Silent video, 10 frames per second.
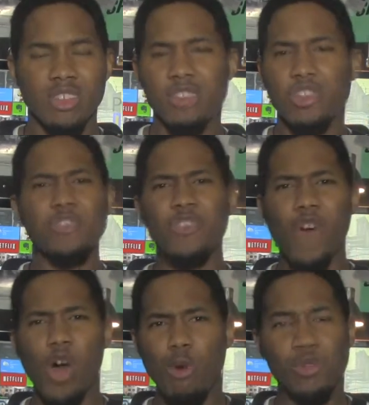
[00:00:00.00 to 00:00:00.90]
The gist of
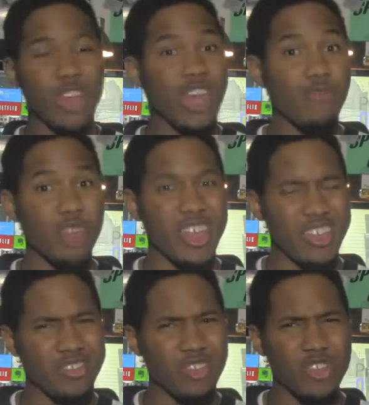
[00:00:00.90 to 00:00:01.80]
almost every
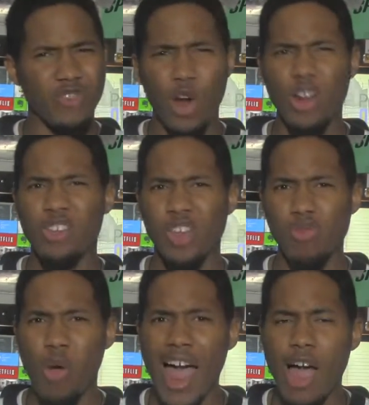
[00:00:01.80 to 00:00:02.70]
instance of
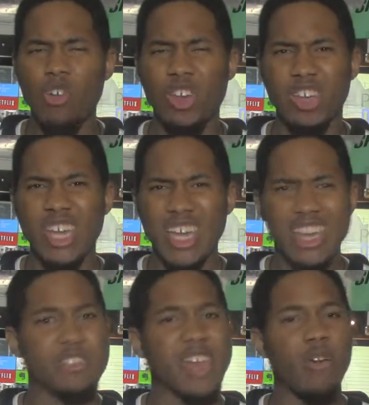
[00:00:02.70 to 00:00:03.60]
architectural howling
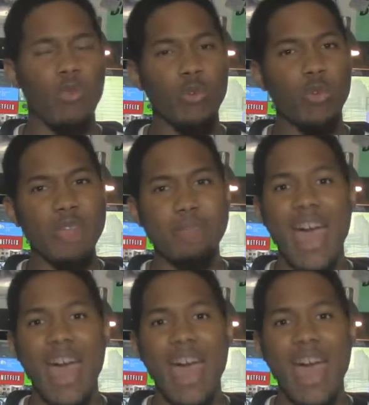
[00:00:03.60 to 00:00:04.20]
is that when wind